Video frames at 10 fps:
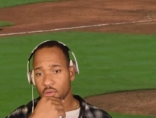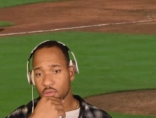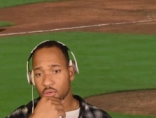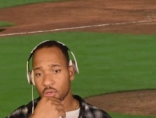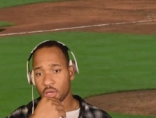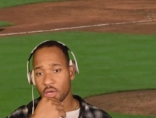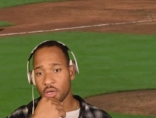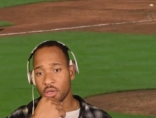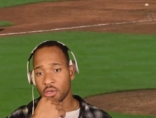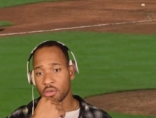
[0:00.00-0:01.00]
So
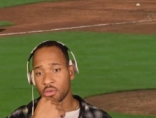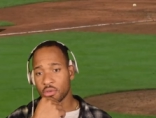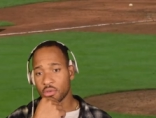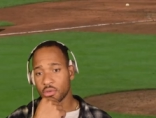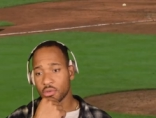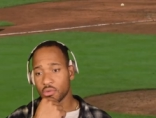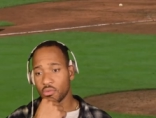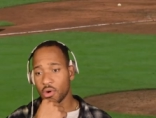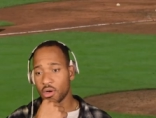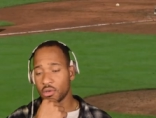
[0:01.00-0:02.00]
then
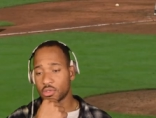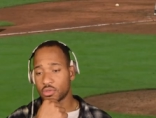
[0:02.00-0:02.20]
Wells